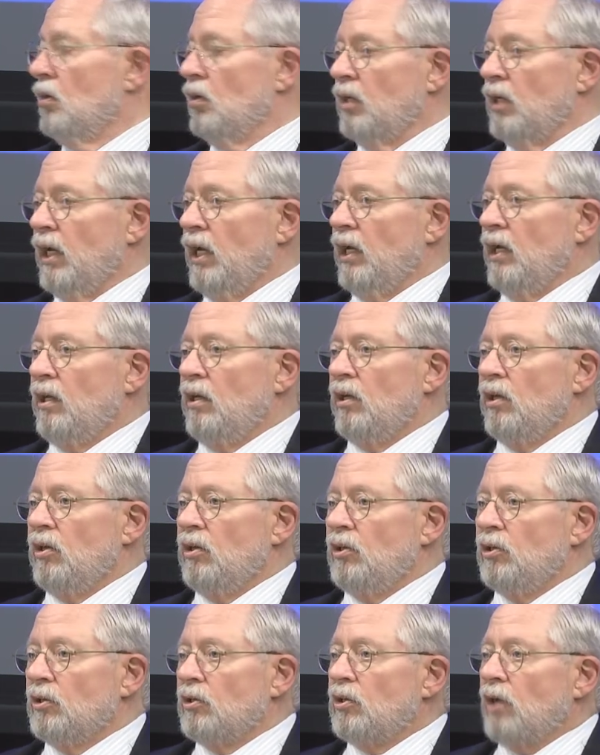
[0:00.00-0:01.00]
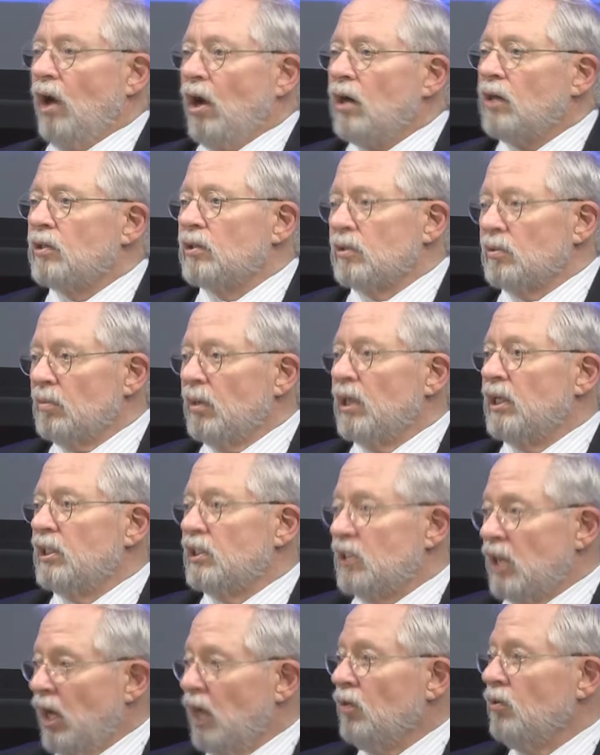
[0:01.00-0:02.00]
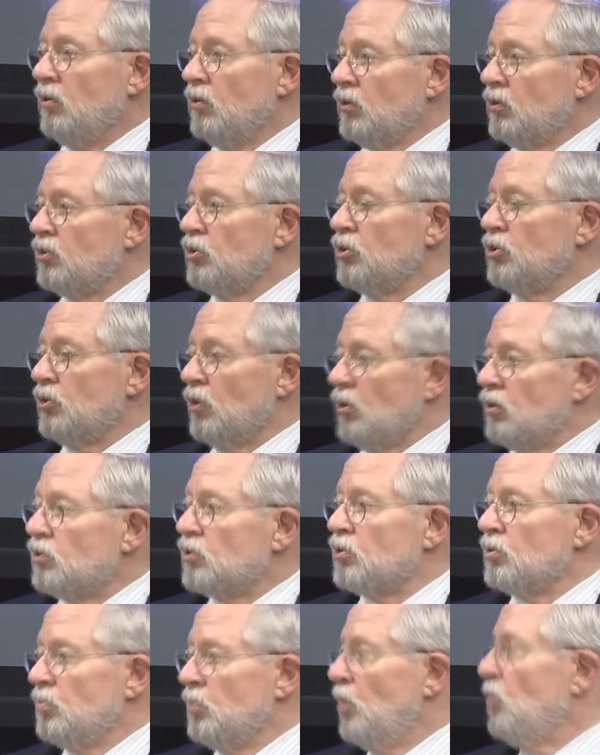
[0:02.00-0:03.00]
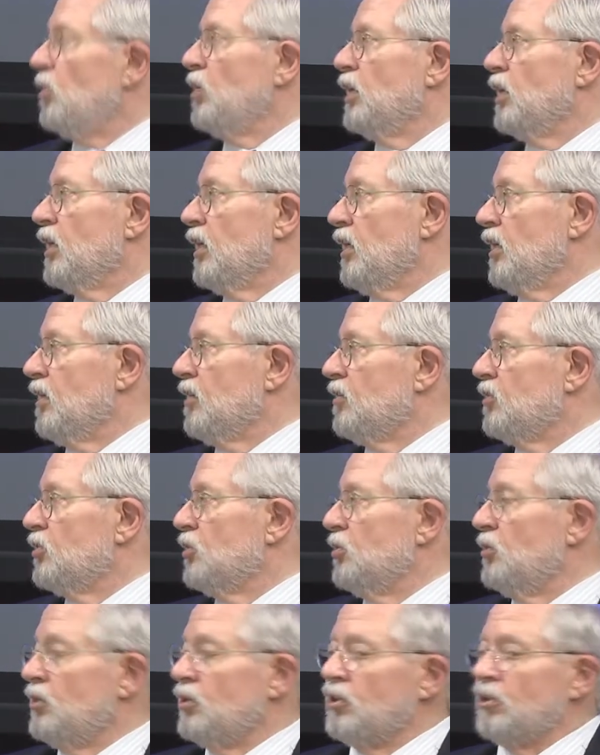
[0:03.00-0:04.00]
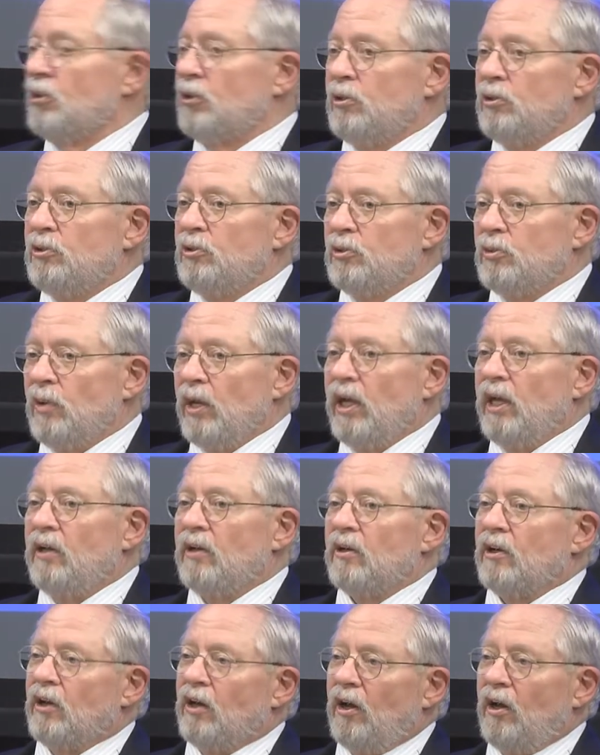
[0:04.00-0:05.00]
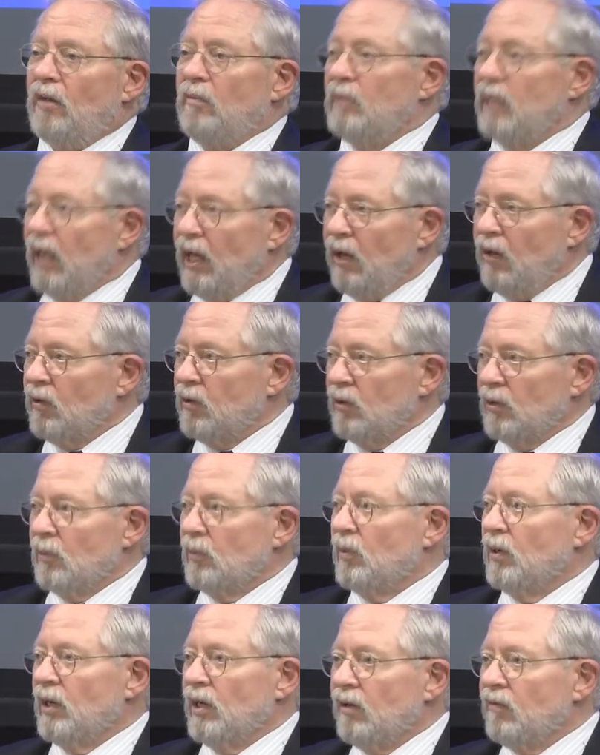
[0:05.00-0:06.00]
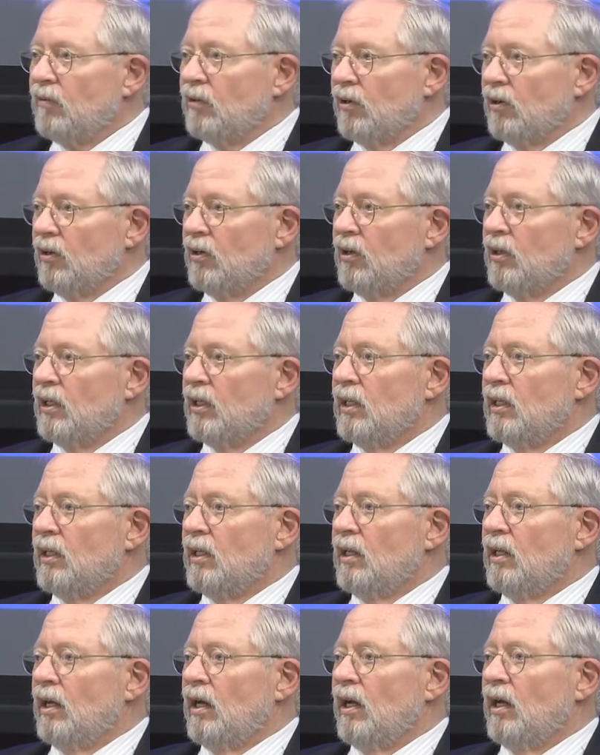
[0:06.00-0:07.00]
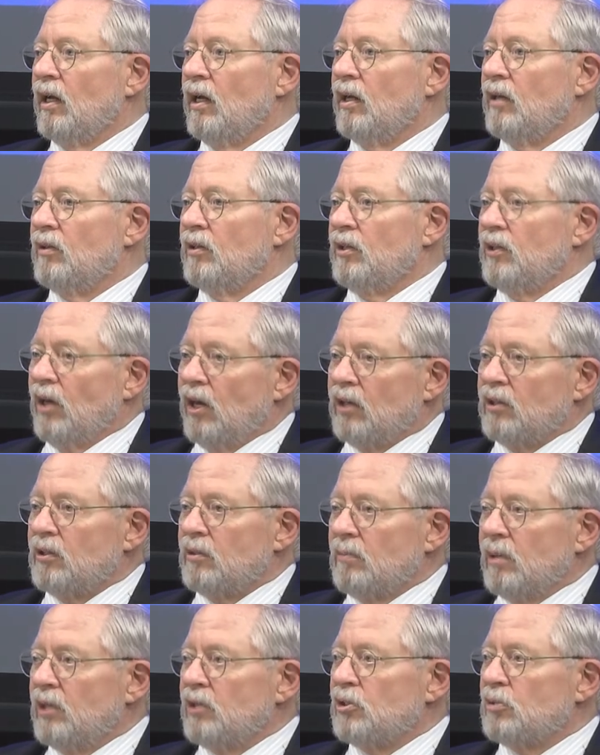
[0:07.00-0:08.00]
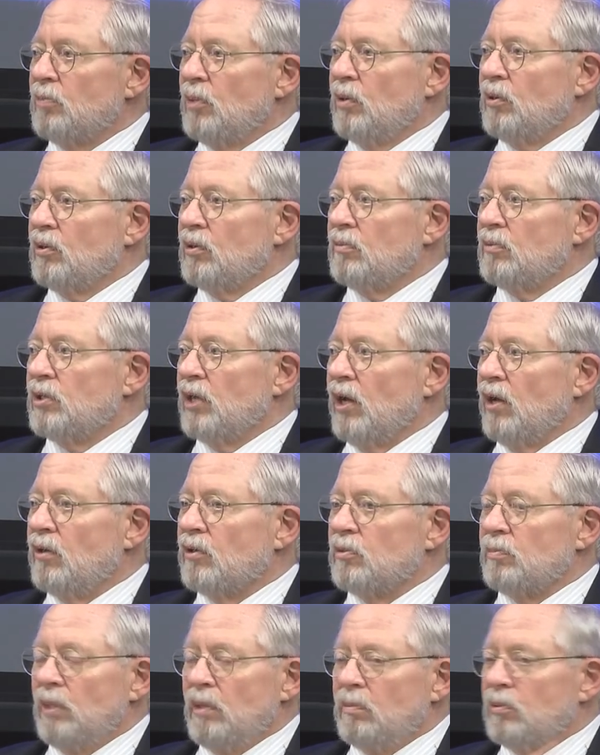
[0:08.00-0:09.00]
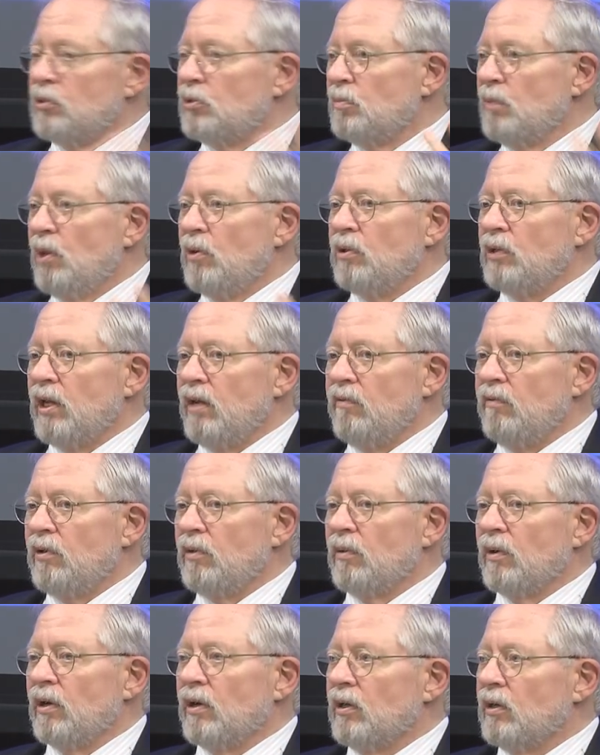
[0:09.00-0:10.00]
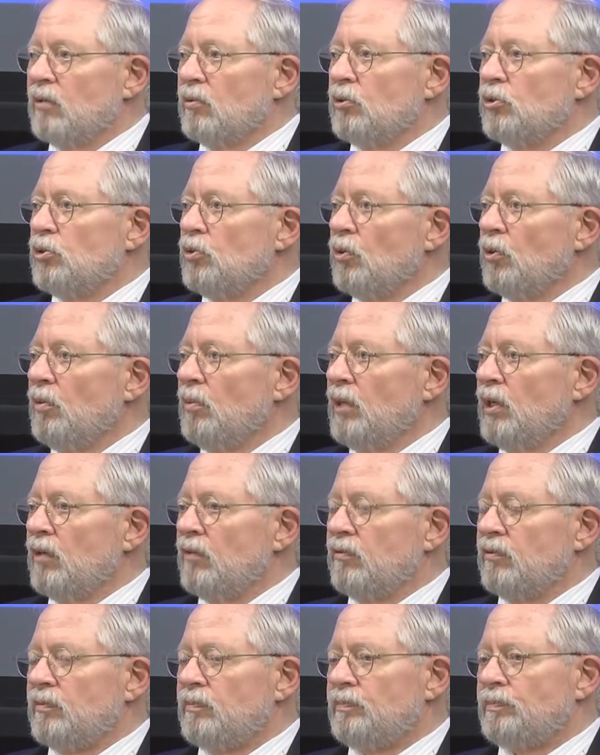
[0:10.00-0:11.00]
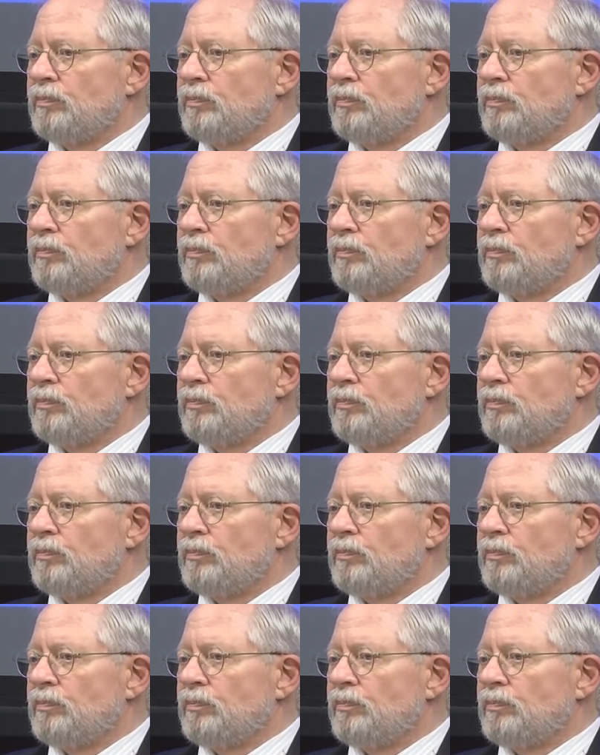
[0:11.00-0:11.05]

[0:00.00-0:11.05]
Okay? Your doctor might tell you to start smoking so you could lose weight or calm down or whatever. The doctor might smoke themselves. People smoked everywhere. It was normative.